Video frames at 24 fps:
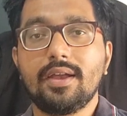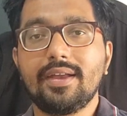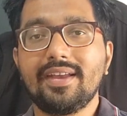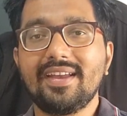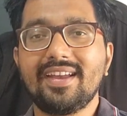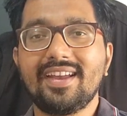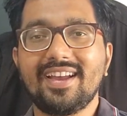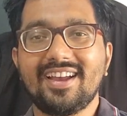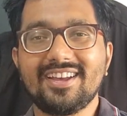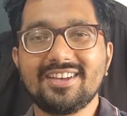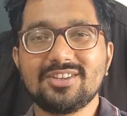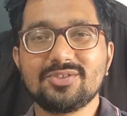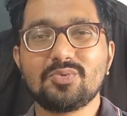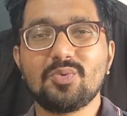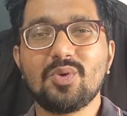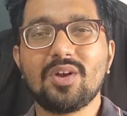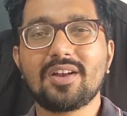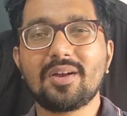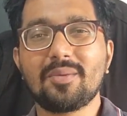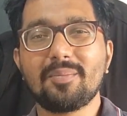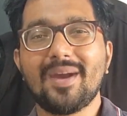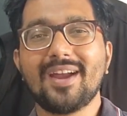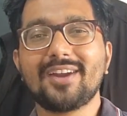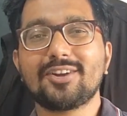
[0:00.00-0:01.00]
Hey guys,
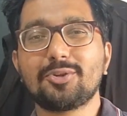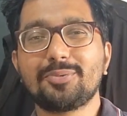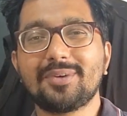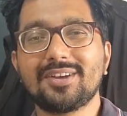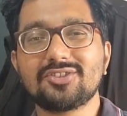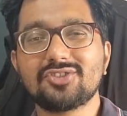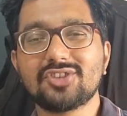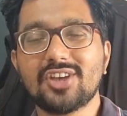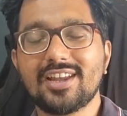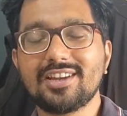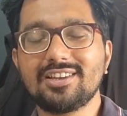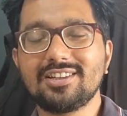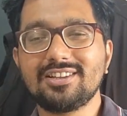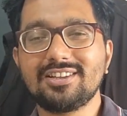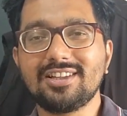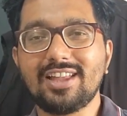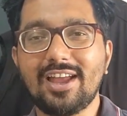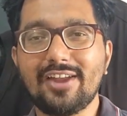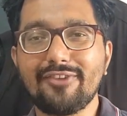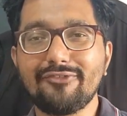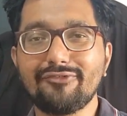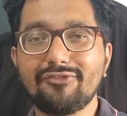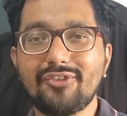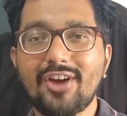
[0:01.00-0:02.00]
welcome back to my channel,
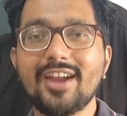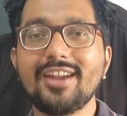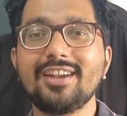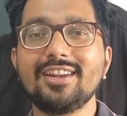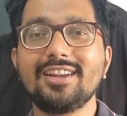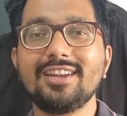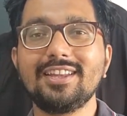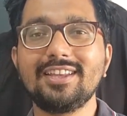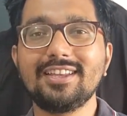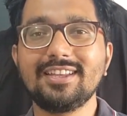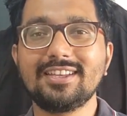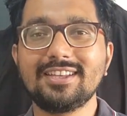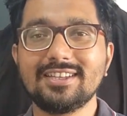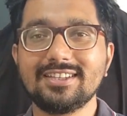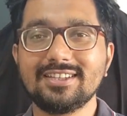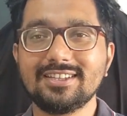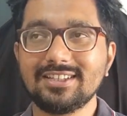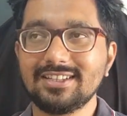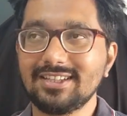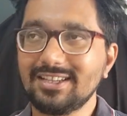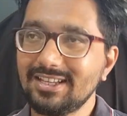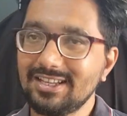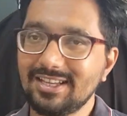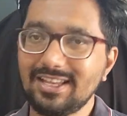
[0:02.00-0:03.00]
and finally
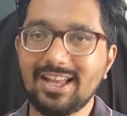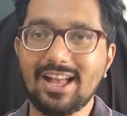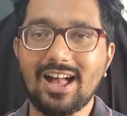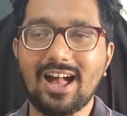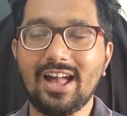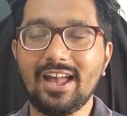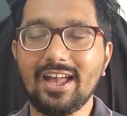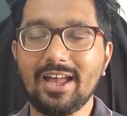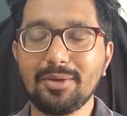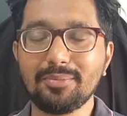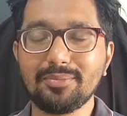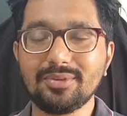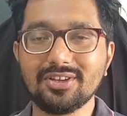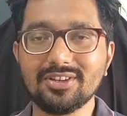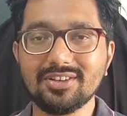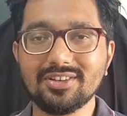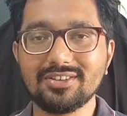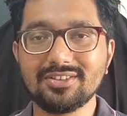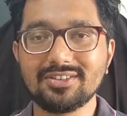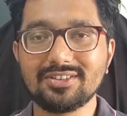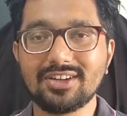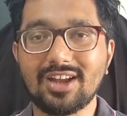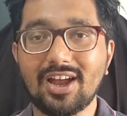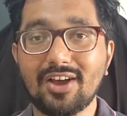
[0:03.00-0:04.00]
I am
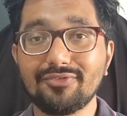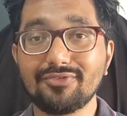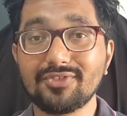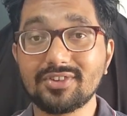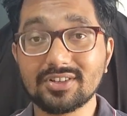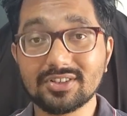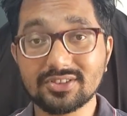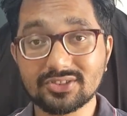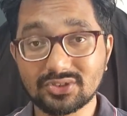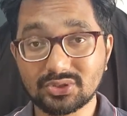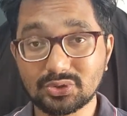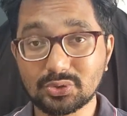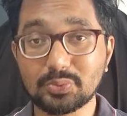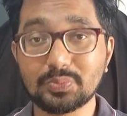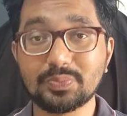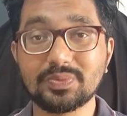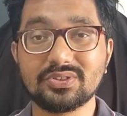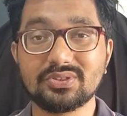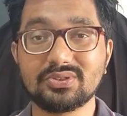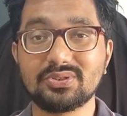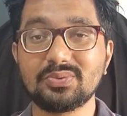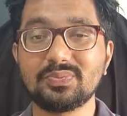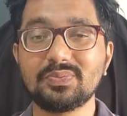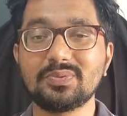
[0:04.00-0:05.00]
here after a super
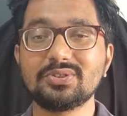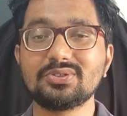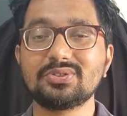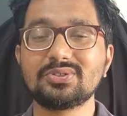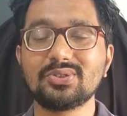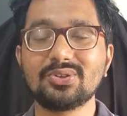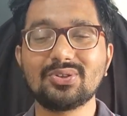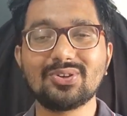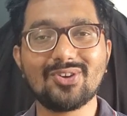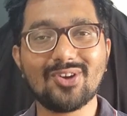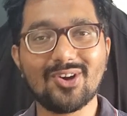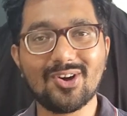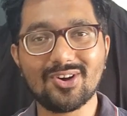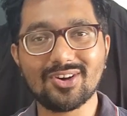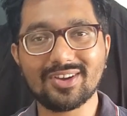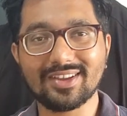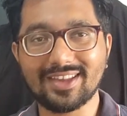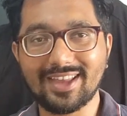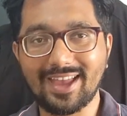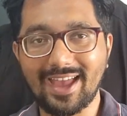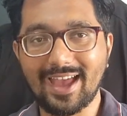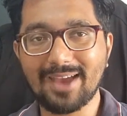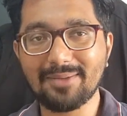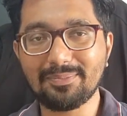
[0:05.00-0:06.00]
so long
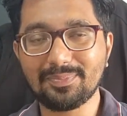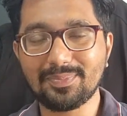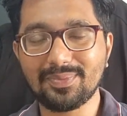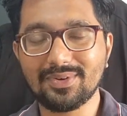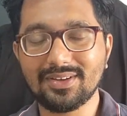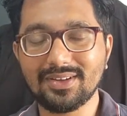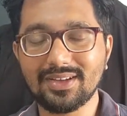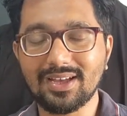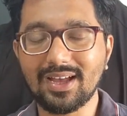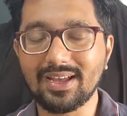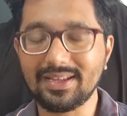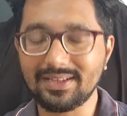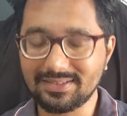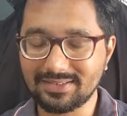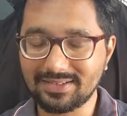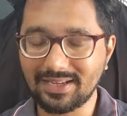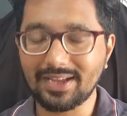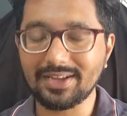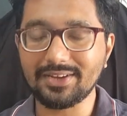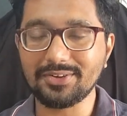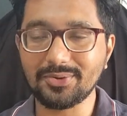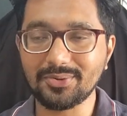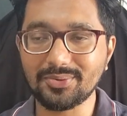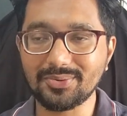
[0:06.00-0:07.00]
gap.
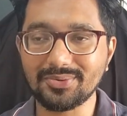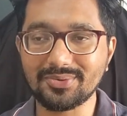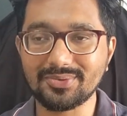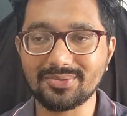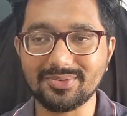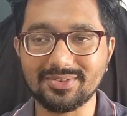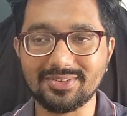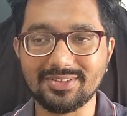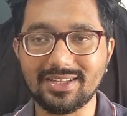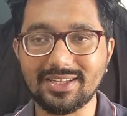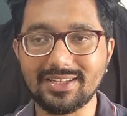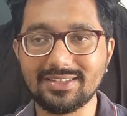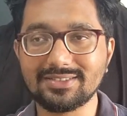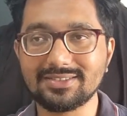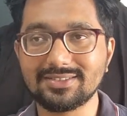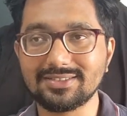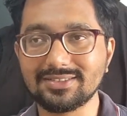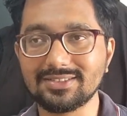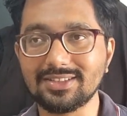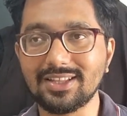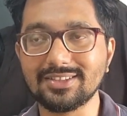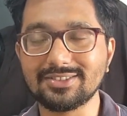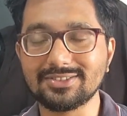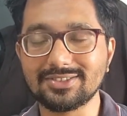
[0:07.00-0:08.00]
I know
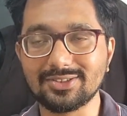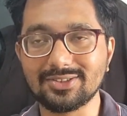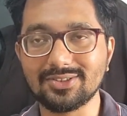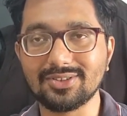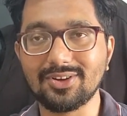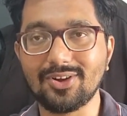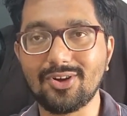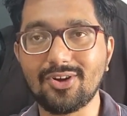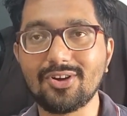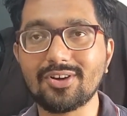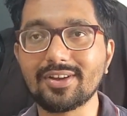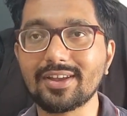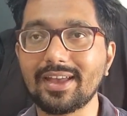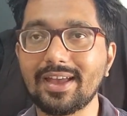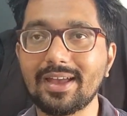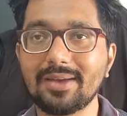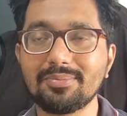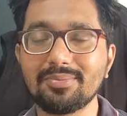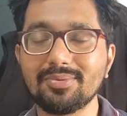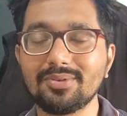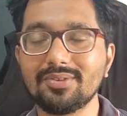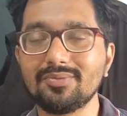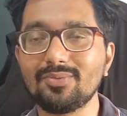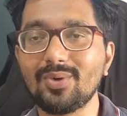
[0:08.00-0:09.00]
that's a long
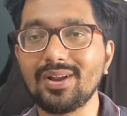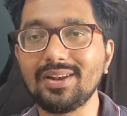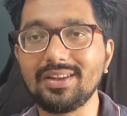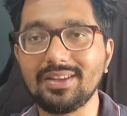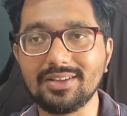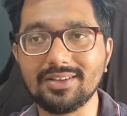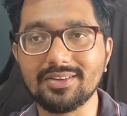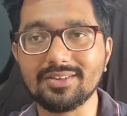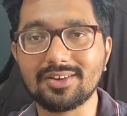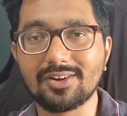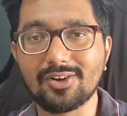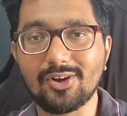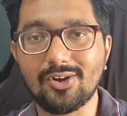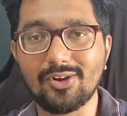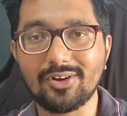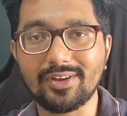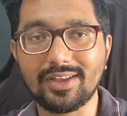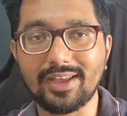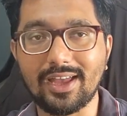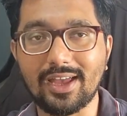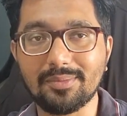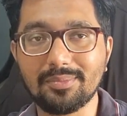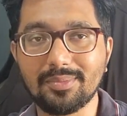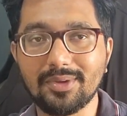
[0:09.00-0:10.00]
gap, 1 year
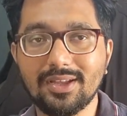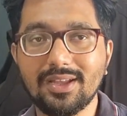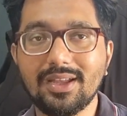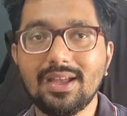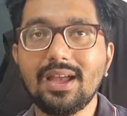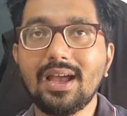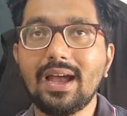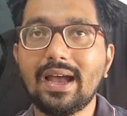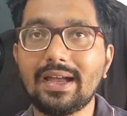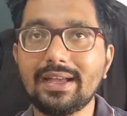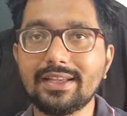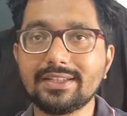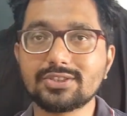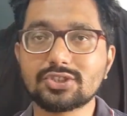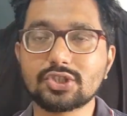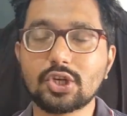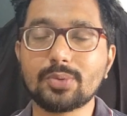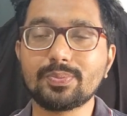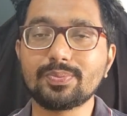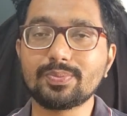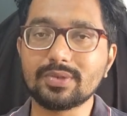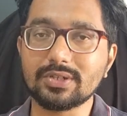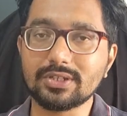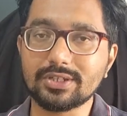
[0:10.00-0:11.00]
long gap. I
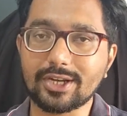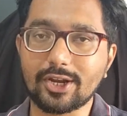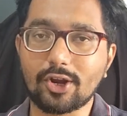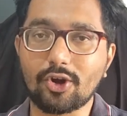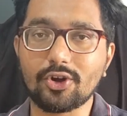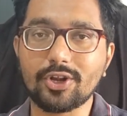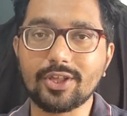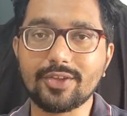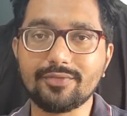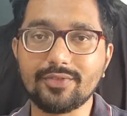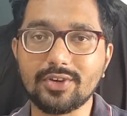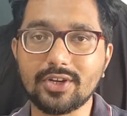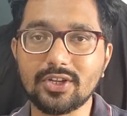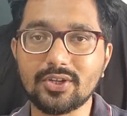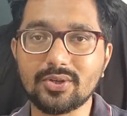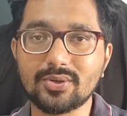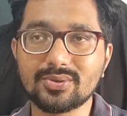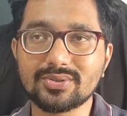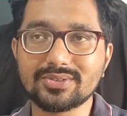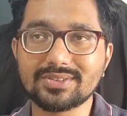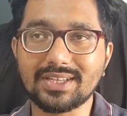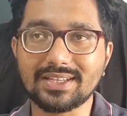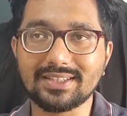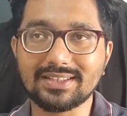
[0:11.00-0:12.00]
stopped recording
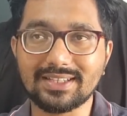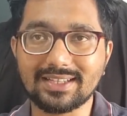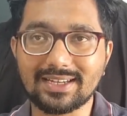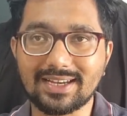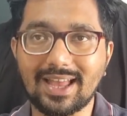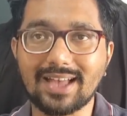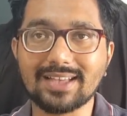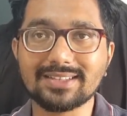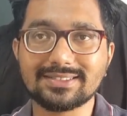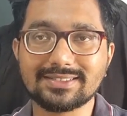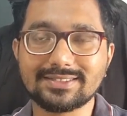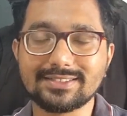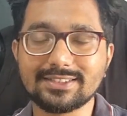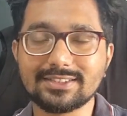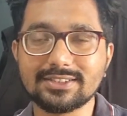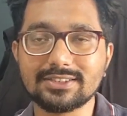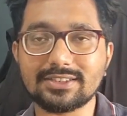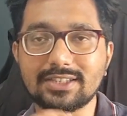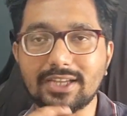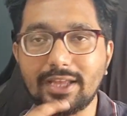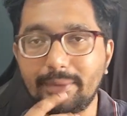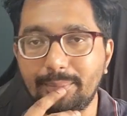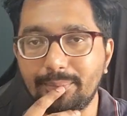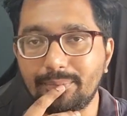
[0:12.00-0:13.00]
videos I think last
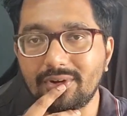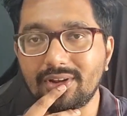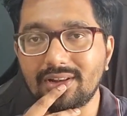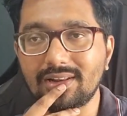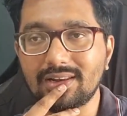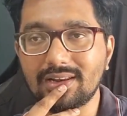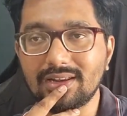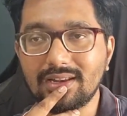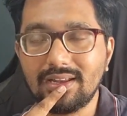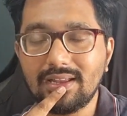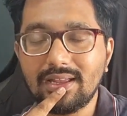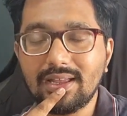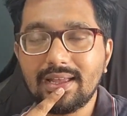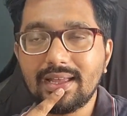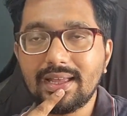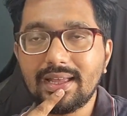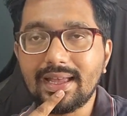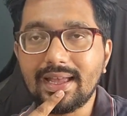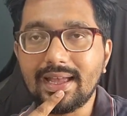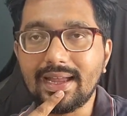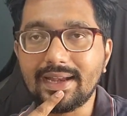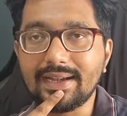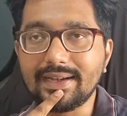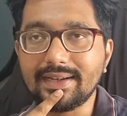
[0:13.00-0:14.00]
year April,
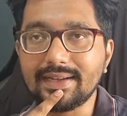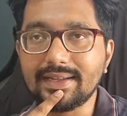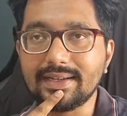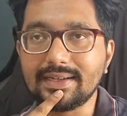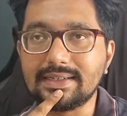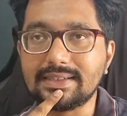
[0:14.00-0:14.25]
and